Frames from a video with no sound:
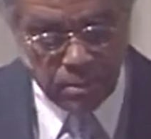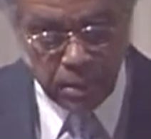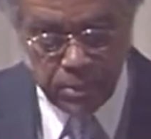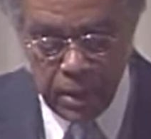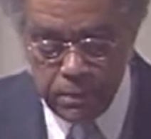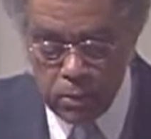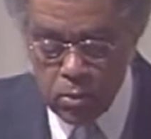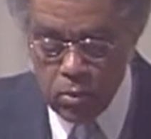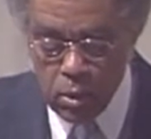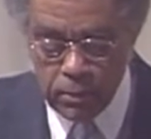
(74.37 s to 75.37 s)
but people
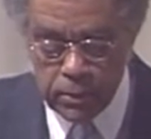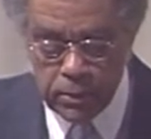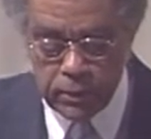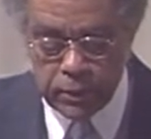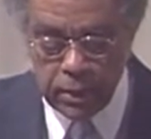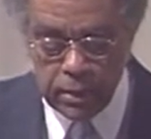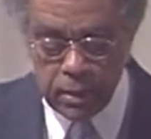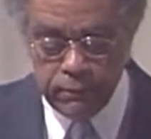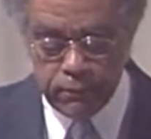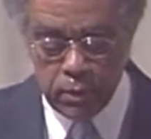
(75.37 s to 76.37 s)
who are producing
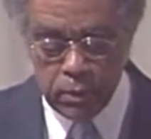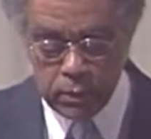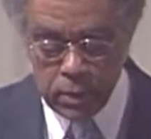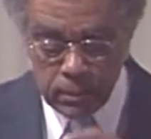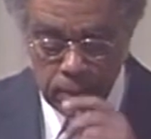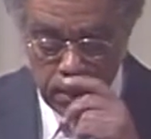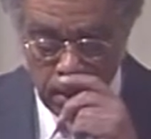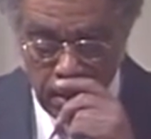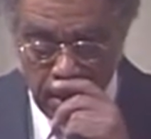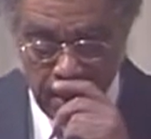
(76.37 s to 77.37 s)
good fruit
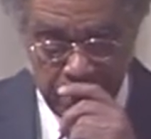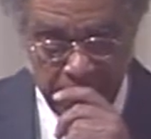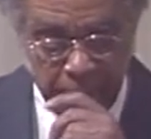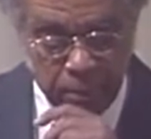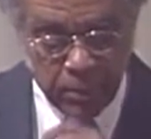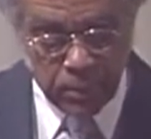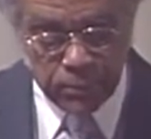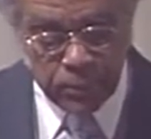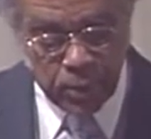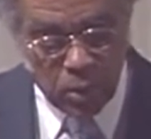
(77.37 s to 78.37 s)
are people
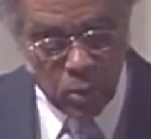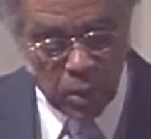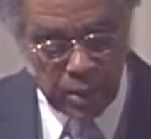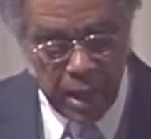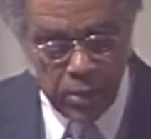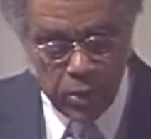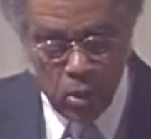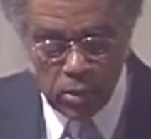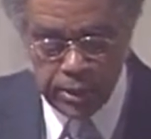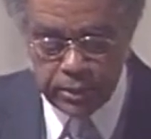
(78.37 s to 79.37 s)
who allow the
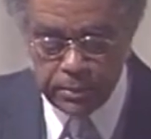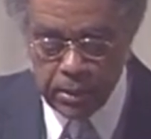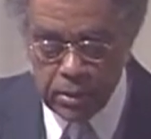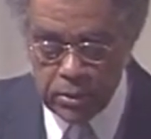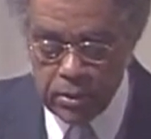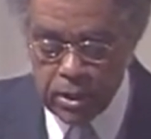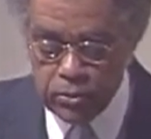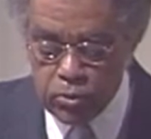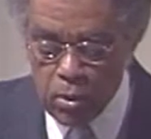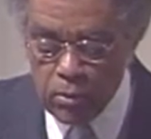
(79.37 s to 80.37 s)
Holy Spirit to
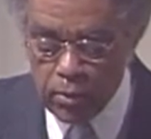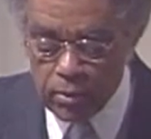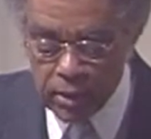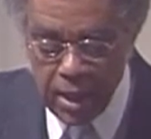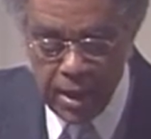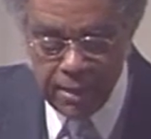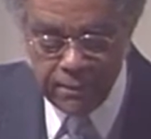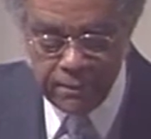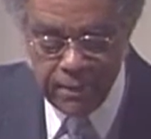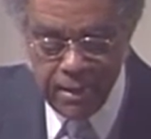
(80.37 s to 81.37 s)
control their
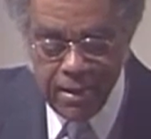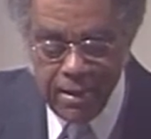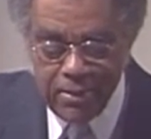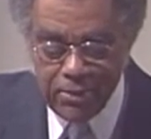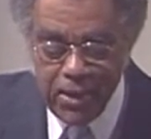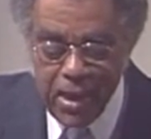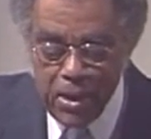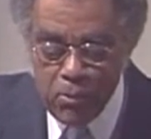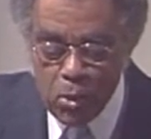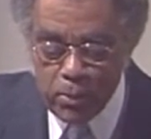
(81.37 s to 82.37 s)
life.
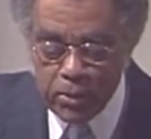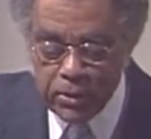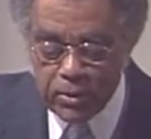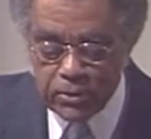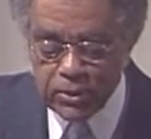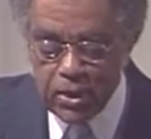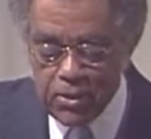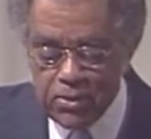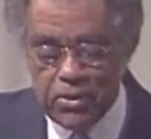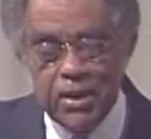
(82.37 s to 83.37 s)
They will produce
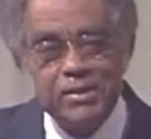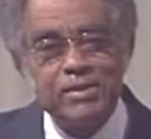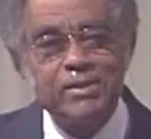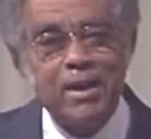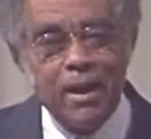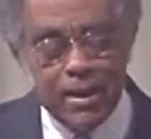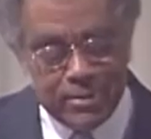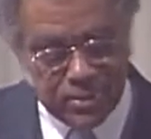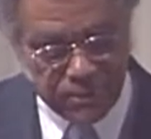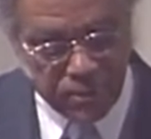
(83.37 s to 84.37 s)
this
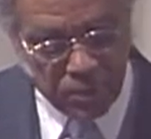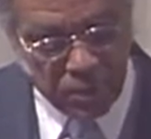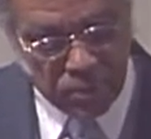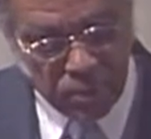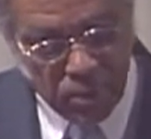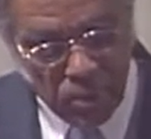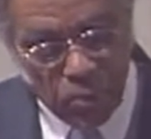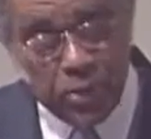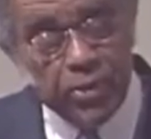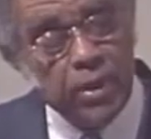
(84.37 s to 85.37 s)
kind of fruit
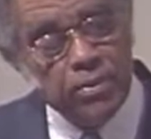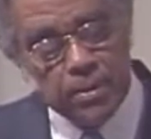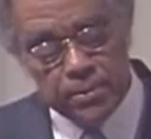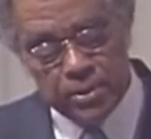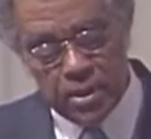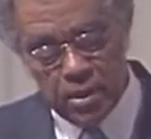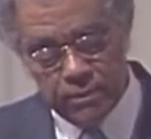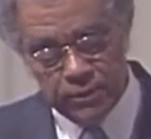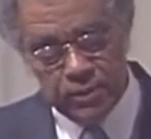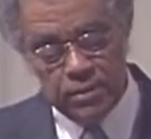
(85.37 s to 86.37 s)
within
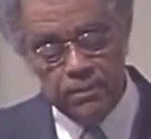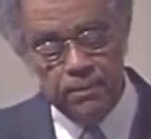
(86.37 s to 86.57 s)
themselves: